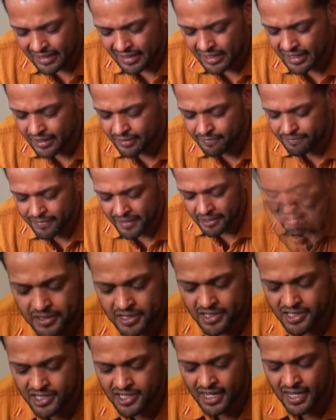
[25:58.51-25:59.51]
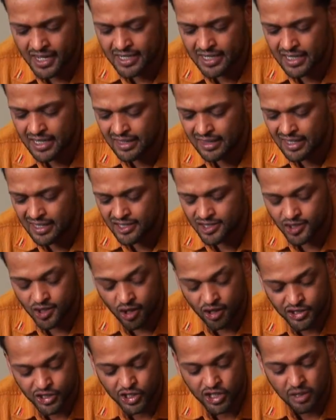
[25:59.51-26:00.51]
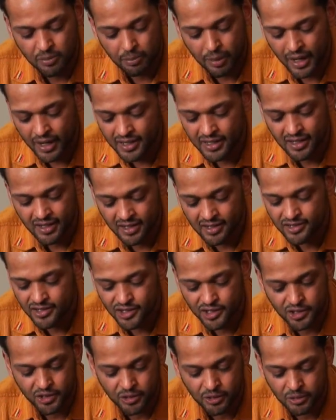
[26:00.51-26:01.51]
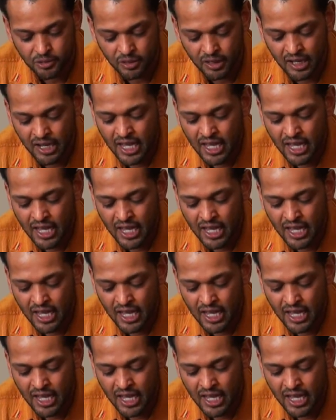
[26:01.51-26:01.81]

the confounded psyche, the exhausted body and soul